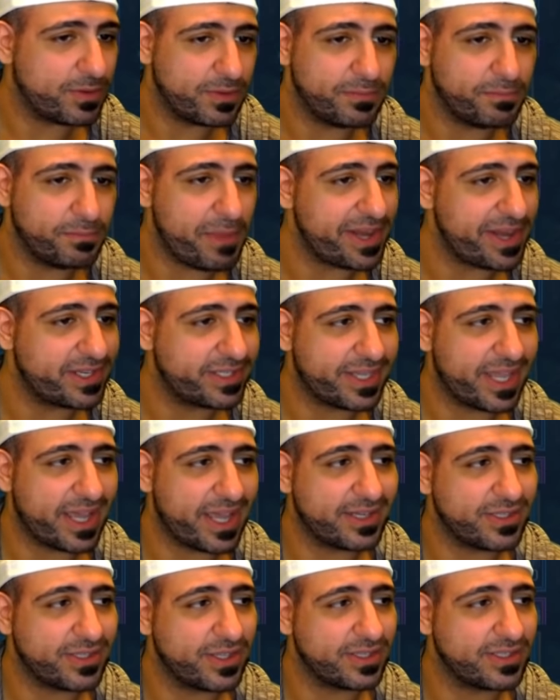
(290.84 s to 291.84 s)
main
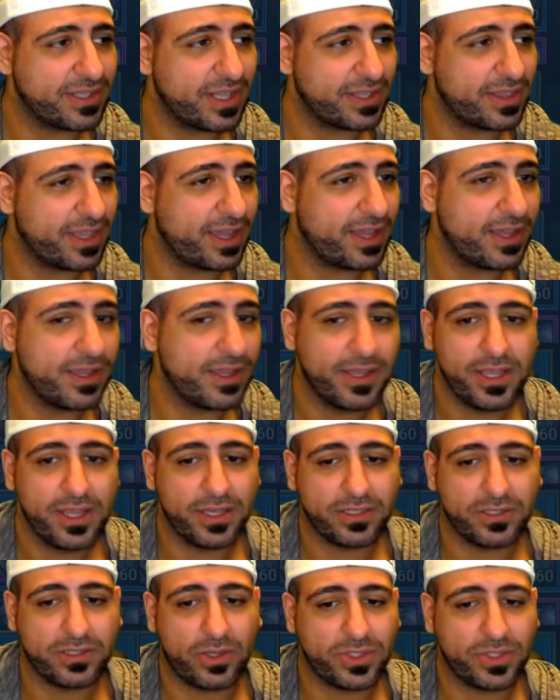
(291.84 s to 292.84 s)
stats, things like that,
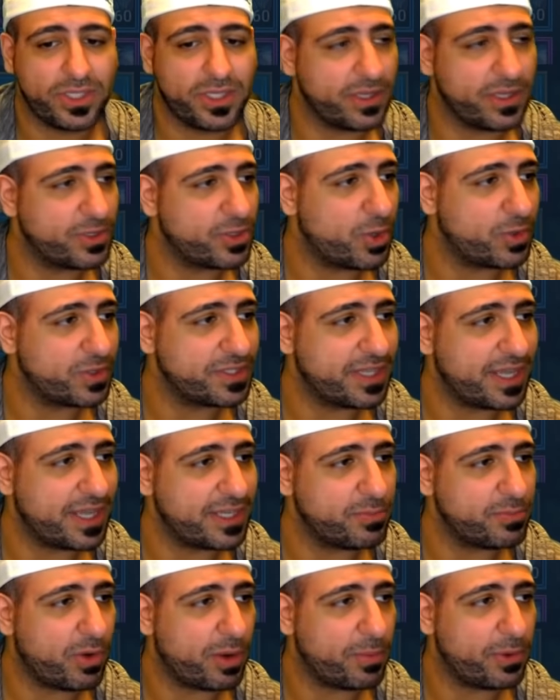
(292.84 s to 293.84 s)
as long as you got the total
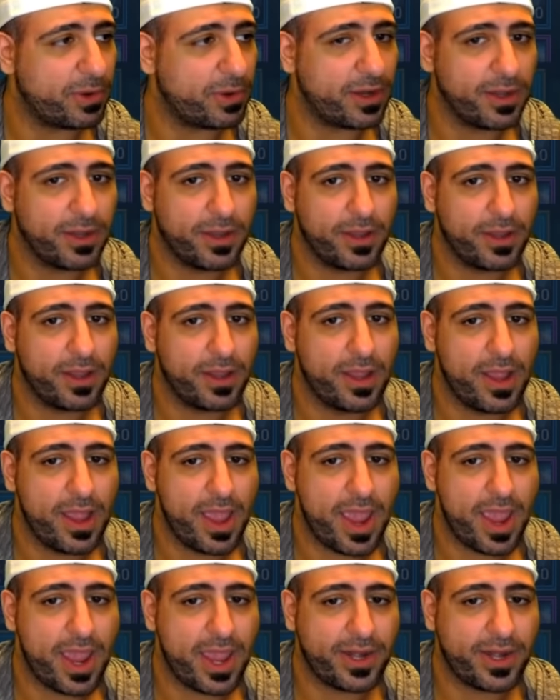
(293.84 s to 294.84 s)
stats properly.
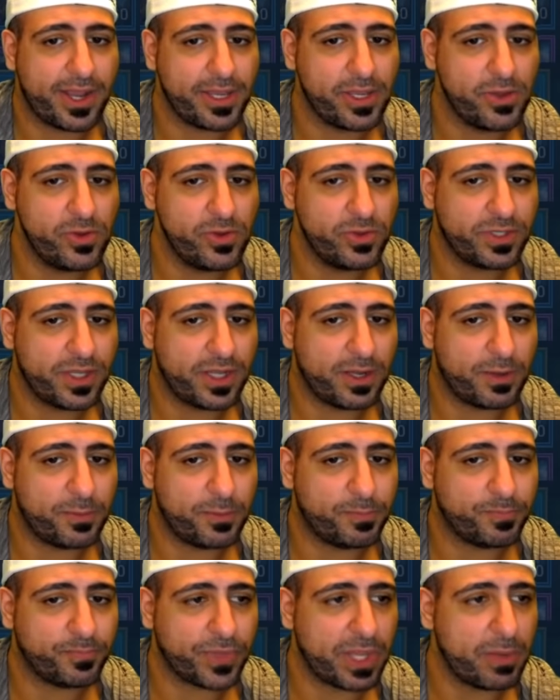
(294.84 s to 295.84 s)
And I used
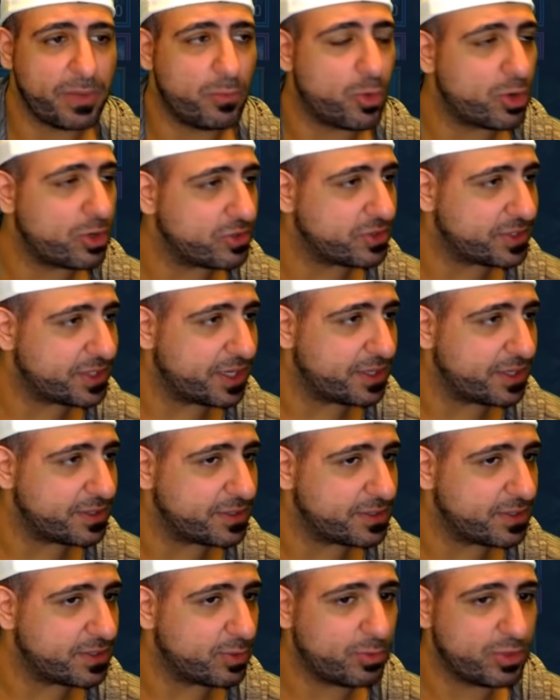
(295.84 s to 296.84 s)
Immortal set.
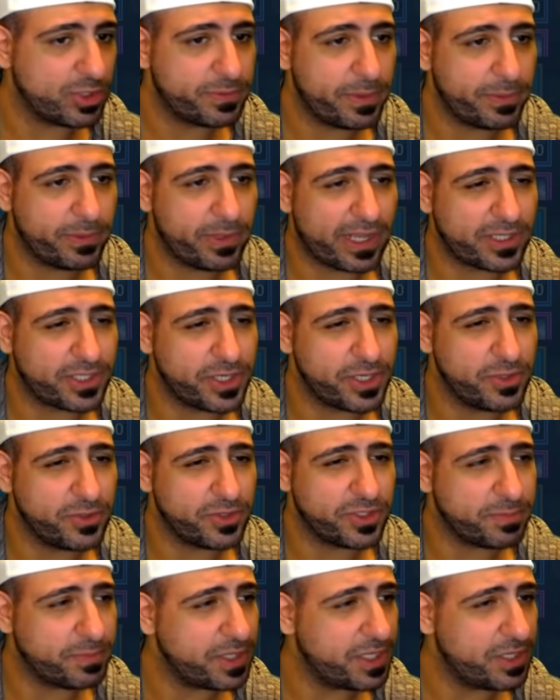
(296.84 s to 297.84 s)
So most people actually use
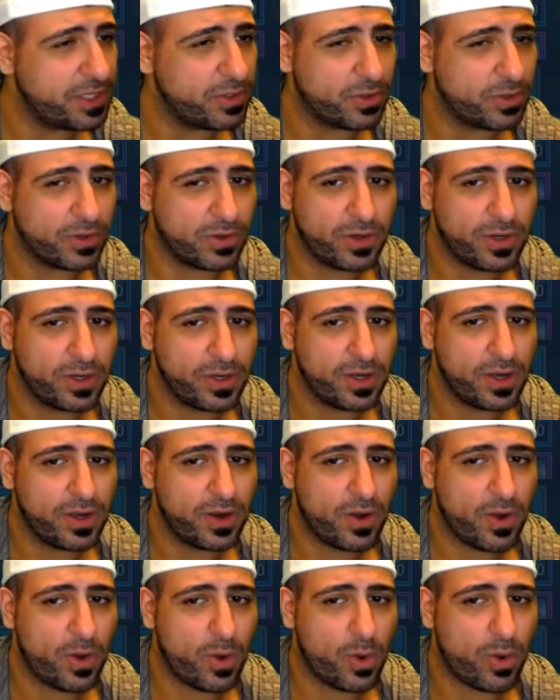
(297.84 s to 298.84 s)
speed or
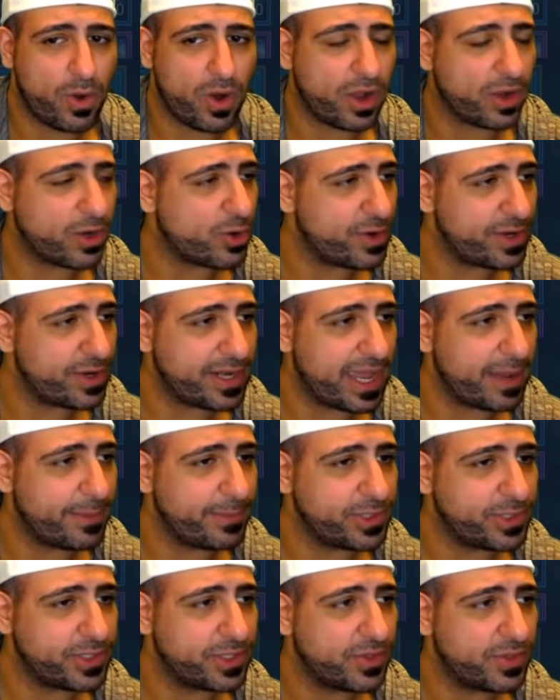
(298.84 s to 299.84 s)
crit
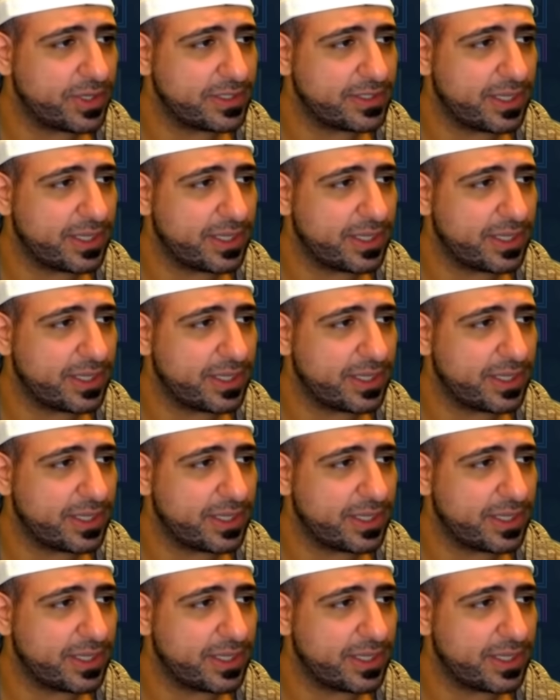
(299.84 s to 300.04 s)
damage, things